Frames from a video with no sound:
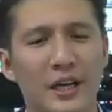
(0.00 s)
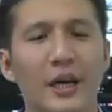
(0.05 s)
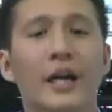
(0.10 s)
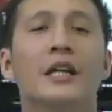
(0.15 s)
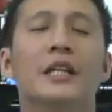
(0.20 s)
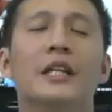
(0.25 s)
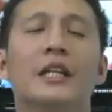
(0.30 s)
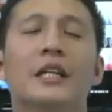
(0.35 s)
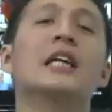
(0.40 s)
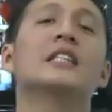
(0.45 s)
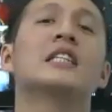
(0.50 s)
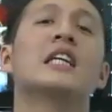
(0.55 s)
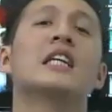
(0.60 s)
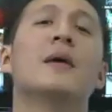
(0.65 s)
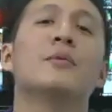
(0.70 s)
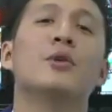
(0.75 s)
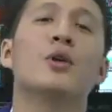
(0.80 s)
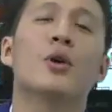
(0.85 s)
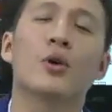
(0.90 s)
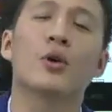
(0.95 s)
Tinia
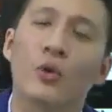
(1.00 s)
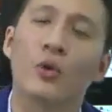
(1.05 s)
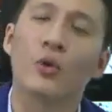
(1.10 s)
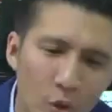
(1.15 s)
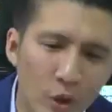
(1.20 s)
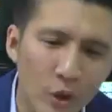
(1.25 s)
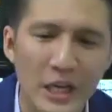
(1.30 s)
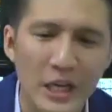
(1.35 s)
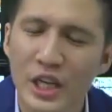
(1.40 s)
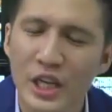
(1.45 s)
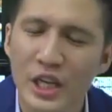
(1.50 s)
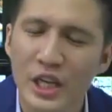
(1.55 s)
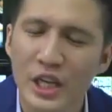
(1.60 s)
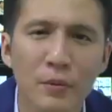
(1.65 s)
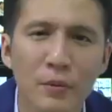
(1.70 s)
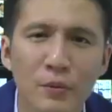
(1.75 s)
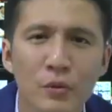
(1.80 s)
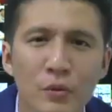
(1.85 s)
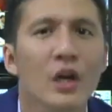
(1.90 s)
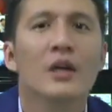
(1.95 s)
Sabio, or I jam
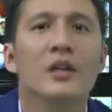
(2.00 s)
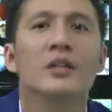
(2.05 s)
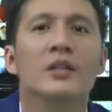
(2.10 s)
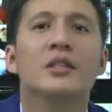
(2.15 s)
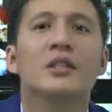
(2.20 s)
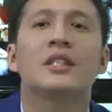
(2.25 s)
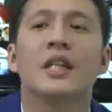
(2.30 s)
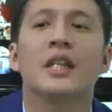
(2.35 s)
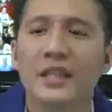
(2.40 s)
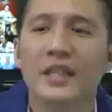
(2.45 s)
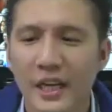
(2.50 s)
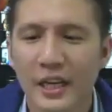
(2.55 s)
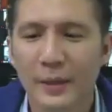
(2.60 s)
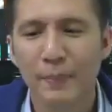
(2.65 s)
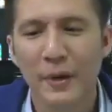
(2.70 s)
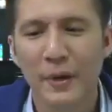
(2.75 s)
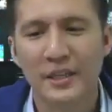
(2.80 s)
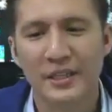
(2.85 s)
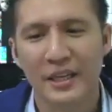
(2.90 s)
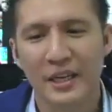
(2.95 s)
of Chetin El
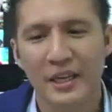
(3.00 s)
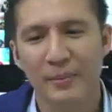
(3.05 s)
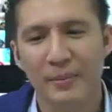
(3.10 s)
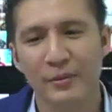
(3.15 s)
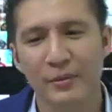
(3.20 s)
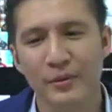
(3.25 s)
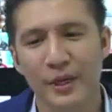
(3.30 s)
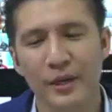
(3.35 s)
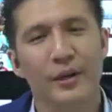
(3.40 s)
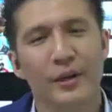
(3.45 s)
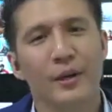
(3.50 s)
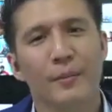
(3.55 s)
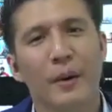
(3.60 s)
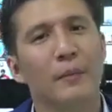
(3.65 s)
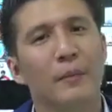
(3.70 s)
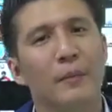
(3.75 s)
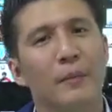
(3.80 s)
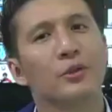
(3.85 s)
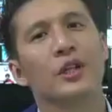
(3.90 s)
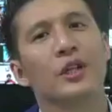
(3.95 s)
Patna Malone.
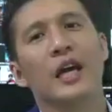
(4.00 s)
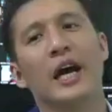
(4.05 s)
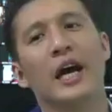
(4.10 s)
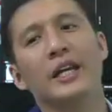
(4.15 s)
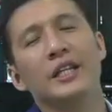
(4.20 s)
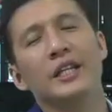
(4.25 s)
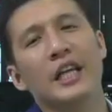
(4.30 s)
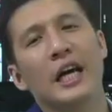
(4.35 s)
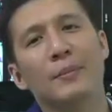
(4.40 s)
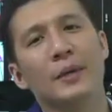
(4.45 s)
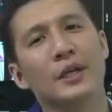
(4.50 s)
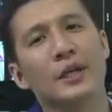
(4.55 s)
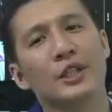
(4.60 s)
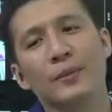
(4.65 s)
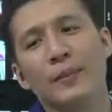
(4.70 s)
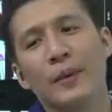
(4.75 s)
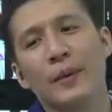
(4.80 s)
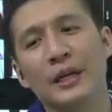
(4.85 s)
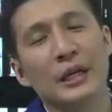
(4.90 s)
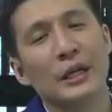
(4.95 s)
Also, the any dimension,
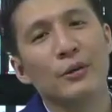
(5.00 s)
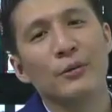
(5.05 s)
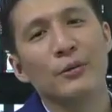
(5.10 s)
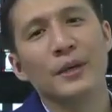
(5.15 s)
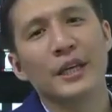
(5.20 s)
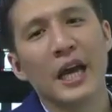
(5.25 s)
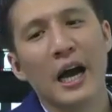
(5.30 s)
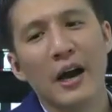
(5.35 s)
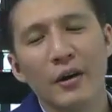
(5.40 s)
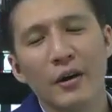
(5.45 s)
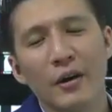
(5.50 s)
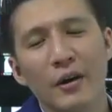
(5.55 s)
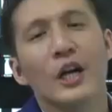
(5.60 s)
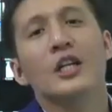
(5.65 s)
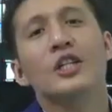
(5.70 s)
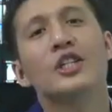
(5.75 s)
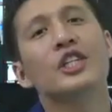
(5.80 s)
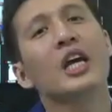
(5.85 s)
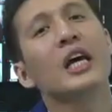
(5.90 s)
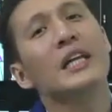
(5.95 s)
my Nilumia.
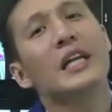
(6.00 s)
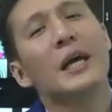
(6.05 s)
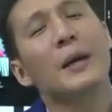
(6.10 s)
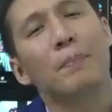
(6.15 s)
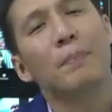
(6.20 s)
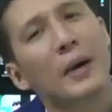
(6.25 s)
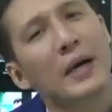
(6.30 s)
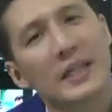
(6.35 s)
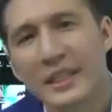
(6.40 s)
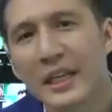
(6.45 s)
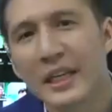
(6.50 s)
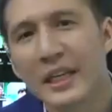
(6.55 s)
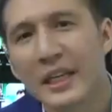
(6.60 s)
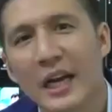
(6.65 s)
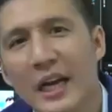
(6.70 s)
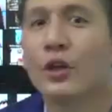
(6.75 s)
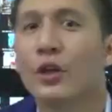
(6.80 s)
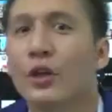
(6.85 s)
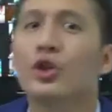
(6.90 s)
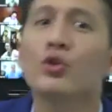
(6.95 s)
Chetne Patna
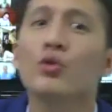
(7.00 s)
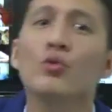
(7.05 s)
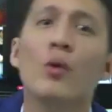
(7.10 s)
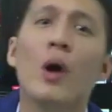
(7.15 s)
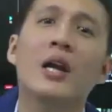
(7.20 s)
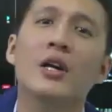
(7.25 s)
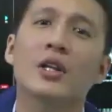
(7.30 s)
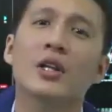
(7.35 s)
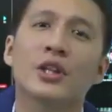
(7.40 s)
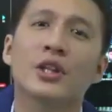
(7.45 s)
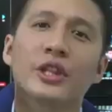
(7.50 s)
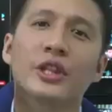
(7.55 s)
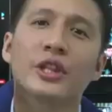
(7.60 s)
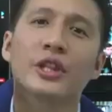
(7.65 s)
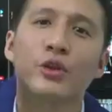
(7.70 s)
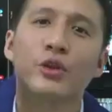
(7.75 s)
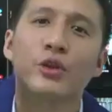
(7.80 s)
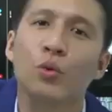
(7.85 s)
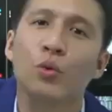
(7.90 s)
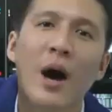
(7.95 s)
Lona, two other thin
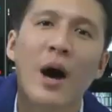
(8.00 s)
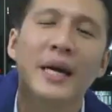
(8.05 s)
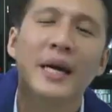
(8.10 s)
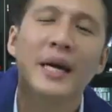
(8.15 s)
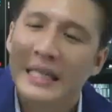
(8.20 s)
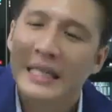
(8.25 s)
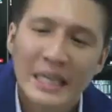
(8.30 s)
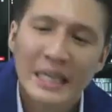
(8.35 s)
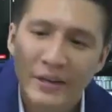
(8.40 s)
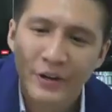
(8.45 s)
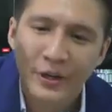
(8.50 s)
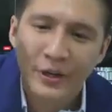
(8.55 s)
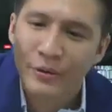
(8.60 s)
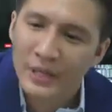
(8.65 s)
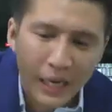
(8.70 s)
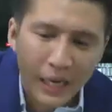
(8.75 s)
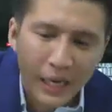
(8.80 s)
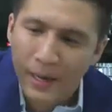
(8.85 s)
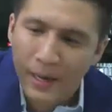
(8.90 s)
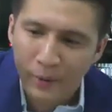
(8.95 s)
Tuame level
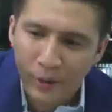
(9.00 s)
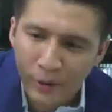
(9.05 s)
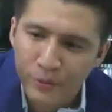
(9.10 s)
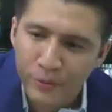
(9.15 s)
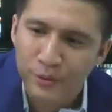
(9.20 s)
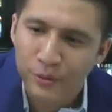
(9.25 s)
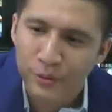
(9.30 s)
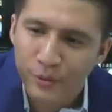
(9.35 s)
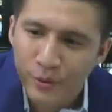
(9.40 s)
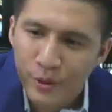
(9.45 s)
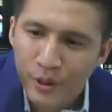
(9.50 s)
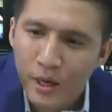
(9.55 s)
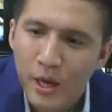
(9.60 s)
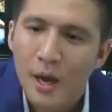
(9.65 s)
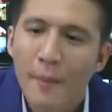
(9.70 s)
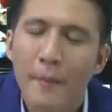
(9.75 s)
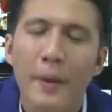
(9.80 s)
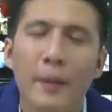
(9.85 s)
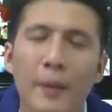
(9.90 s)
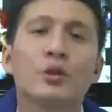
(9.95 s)
like my home.
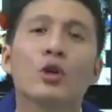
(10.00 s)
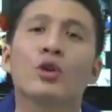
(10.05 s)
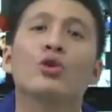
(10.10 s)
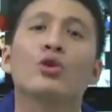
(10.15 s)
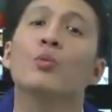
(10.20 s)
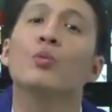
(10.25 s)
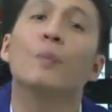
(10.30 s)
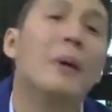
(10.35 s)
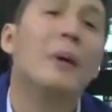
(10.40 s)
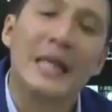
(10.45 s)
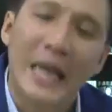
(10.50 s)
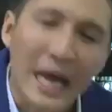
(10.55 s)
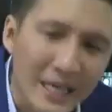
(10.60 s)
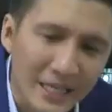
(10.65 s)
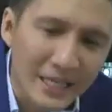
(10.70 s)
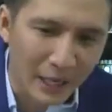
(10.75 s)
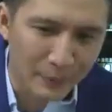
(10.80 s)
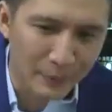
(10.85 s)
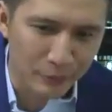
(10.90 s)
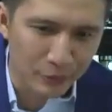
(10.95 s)
Also, two
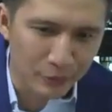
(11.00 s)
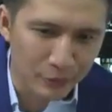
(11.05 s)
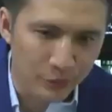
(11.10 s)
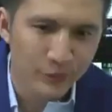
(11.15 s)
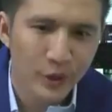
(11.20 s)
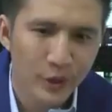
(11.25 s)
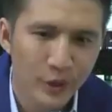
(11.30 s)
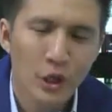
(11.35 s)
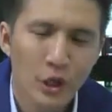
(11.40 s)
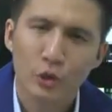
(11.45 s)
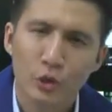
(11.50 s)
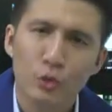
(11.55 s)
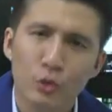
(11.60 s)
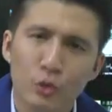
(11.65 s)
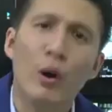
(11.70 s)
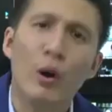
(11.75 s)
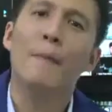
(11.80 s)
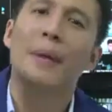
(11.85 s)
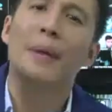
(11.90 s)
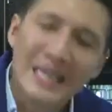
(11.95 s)
malignant, two a
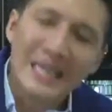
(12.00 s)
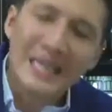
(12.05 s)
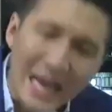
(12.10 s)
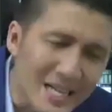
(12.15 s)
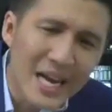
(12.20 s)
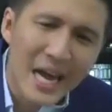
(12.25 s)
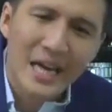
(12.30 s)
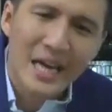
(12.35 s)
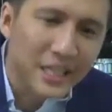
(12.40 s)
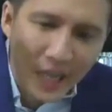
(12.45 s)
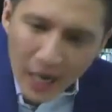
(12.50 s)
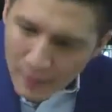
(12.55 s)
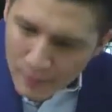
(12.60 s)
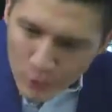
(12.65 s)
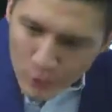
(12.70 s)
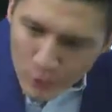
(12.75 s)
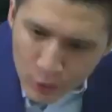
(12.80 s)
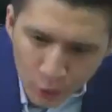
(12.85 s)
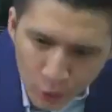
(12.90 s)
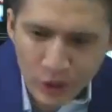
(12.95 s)
malignant and
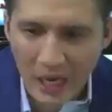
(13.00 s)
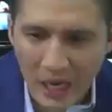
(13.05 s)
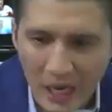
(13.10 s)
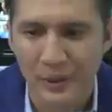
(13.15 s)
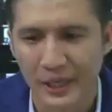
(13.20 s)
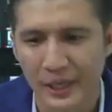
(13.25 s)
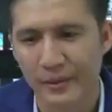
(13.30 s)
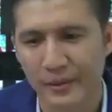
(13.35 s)
your subject.